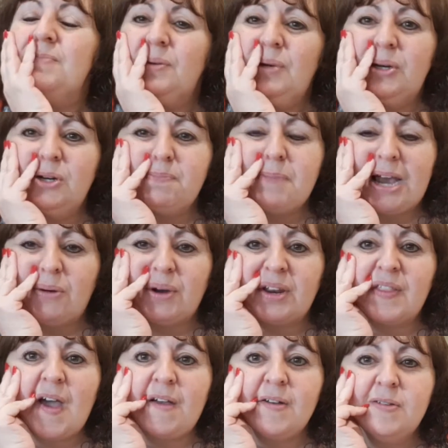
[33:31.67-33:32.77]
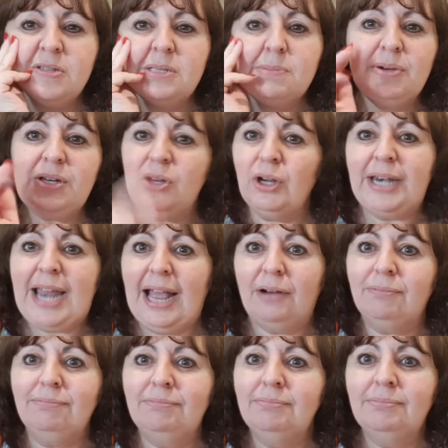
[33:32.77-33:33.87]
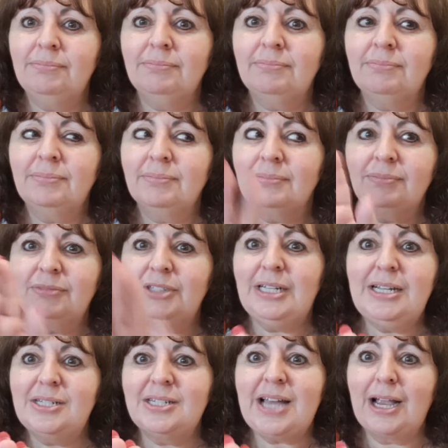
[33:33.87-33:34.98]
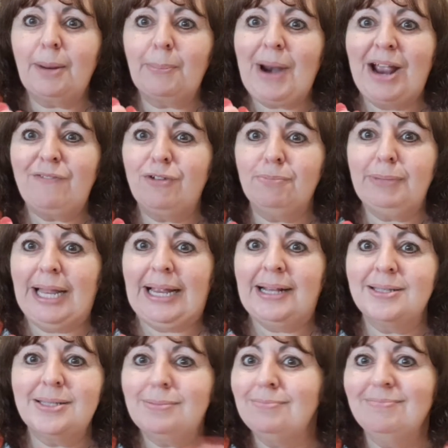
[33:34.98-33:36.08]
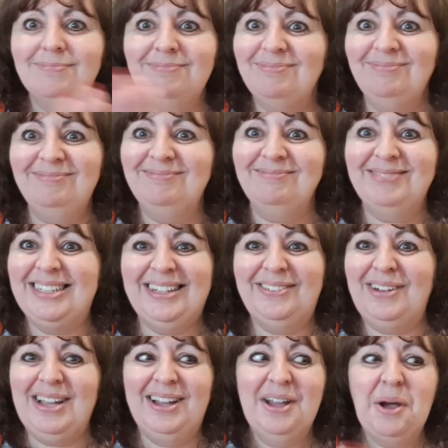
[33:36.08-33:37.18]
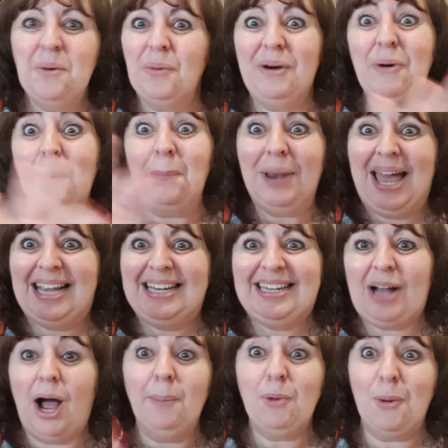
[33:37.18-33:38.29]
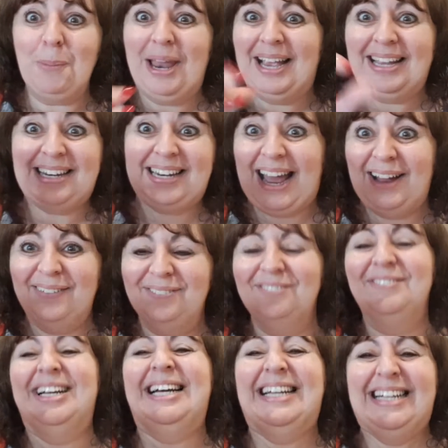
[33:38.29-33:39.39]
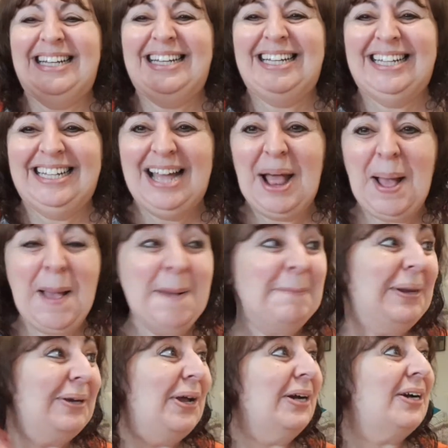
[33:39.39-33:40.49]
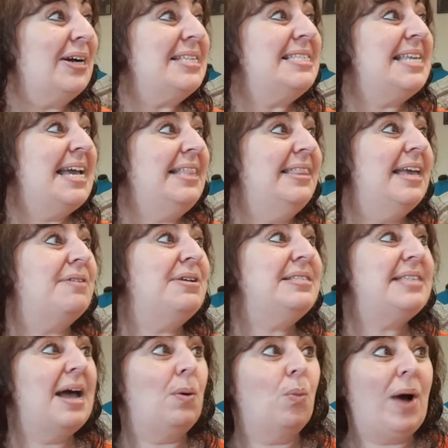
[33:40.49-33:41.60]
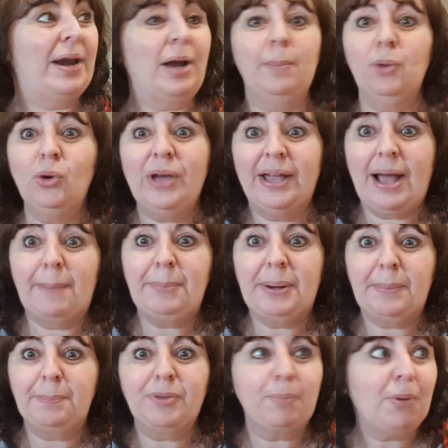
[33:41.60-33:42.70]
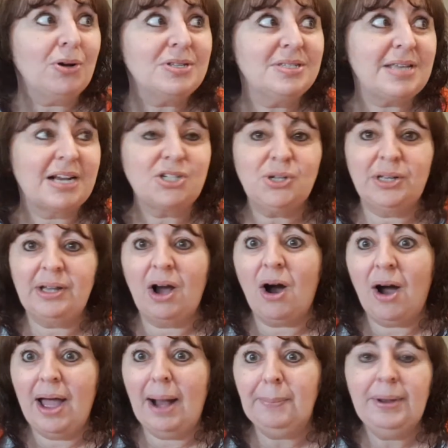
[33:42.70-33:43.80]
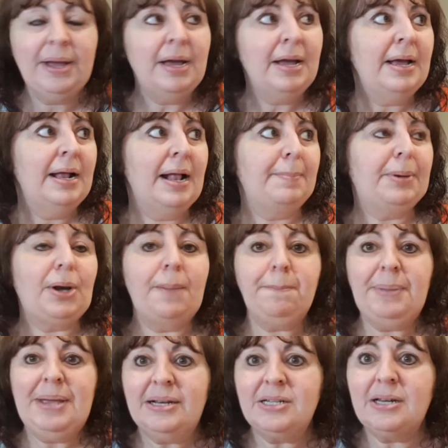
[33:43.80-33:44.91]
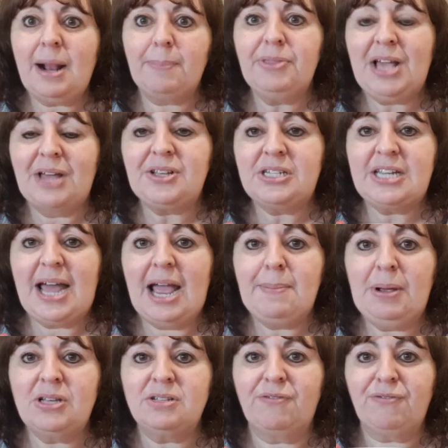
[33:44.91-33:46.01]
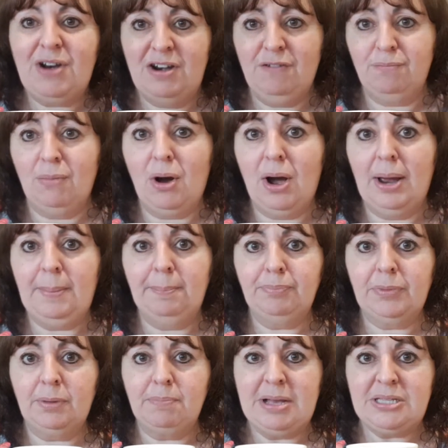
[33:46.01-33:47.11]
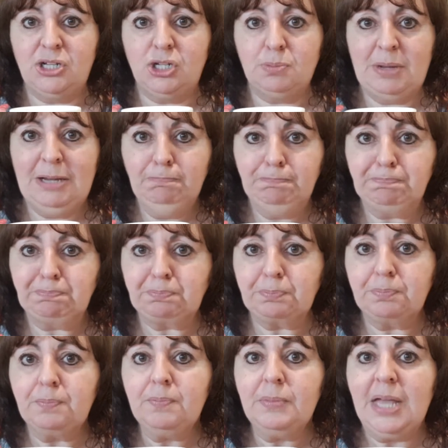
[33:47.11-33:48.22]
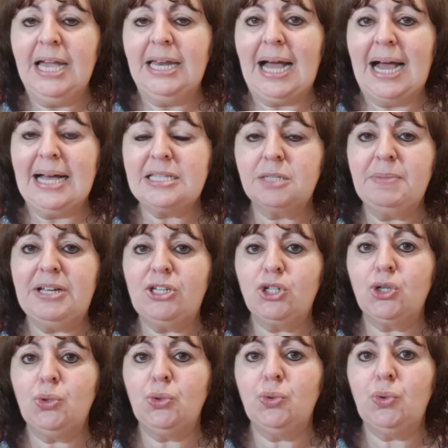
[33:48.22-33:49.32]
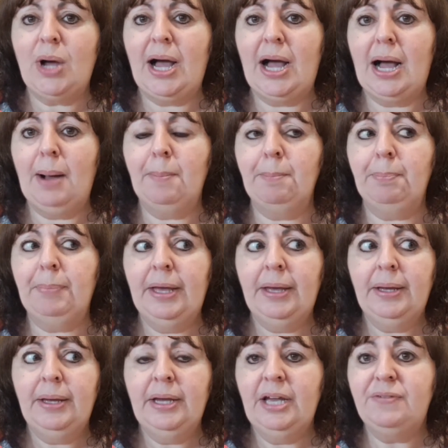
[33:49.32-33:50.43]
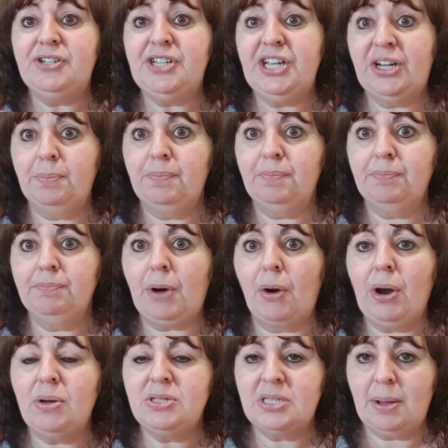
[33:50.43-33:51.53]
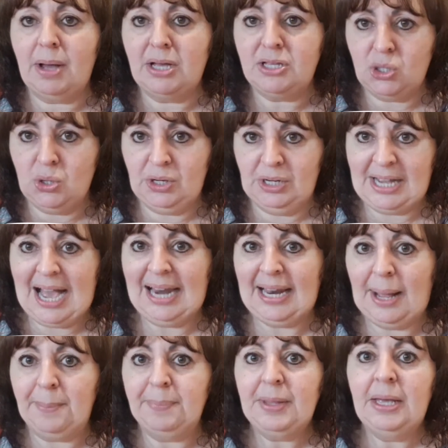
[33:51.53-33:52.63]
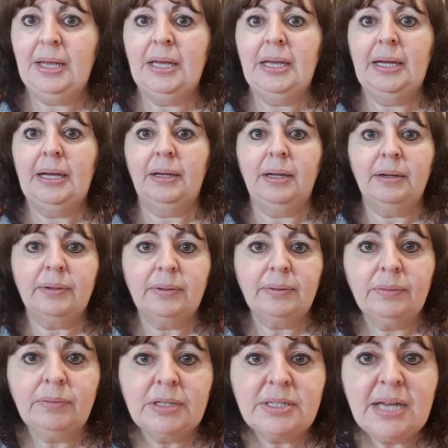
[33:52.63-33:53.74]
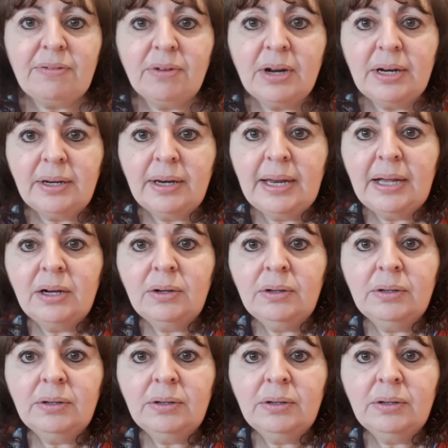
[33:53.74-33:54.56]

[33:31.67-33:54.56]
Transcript: could make one of those, but not now. We need to take a break from blankets. We're all blanketed. I'm all blanketed out. But like I said, there is that one. I'm looking up at the box is actually high up, but I picked it up the other day because a friend of mine messaged me and asked me to if she could borrow a certain color. What's that right now?